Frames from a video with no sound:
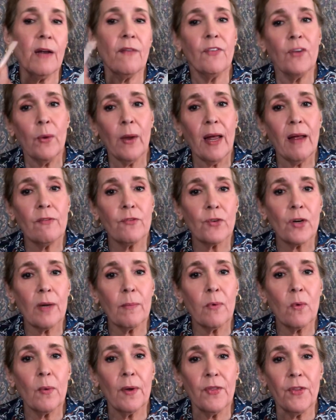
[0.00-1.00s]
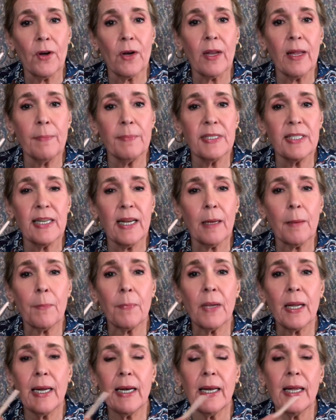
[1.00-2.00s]
if you have trouble with your lipstick
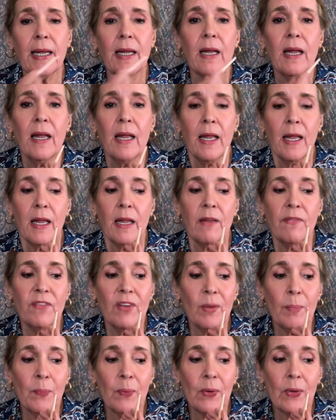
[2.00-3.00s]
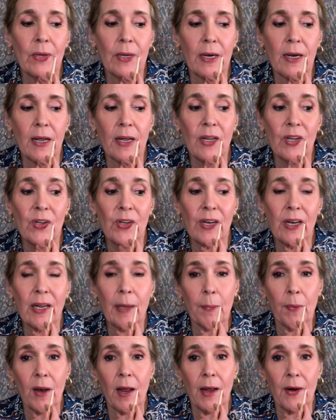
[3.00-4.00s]
bleeding, if you put a good
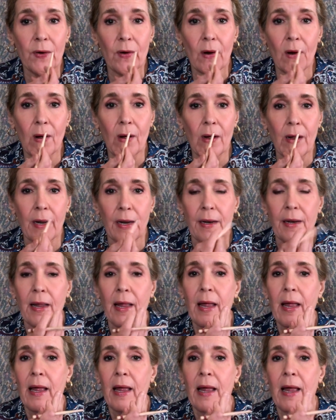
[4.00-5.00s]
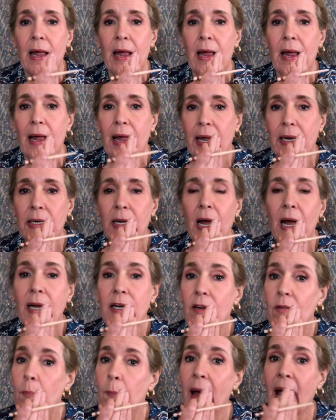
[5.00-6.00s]
lip liner on and kind
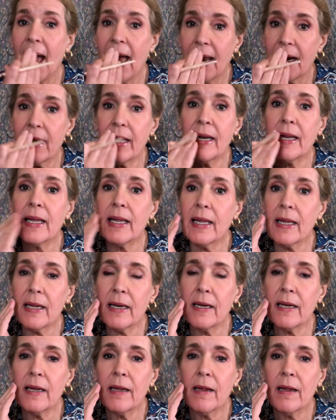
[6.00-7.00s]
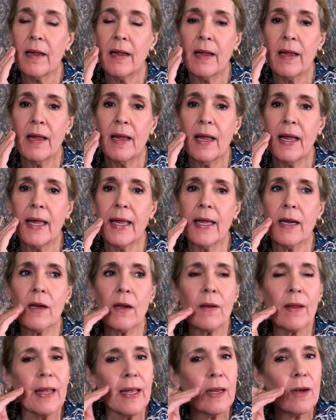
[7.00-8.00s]
of pat it in,
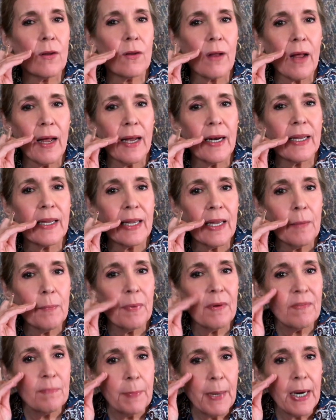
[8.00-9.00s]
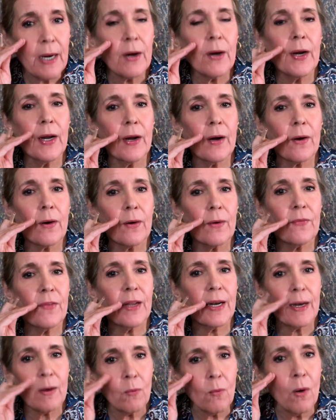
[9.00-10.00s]
it'll, it'll kind of keep a barrier
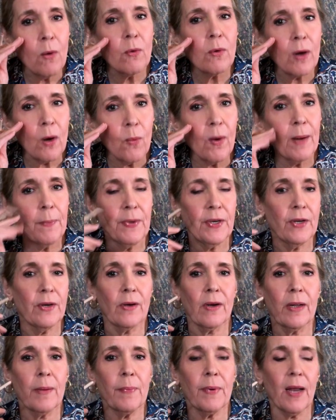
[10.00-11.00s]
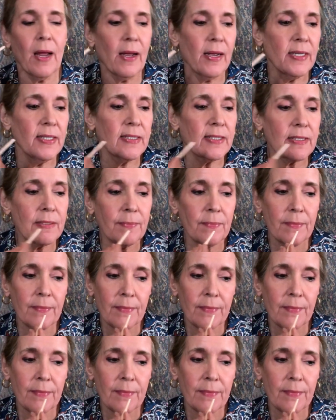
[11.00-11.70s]
that it won't go up in your lip lines.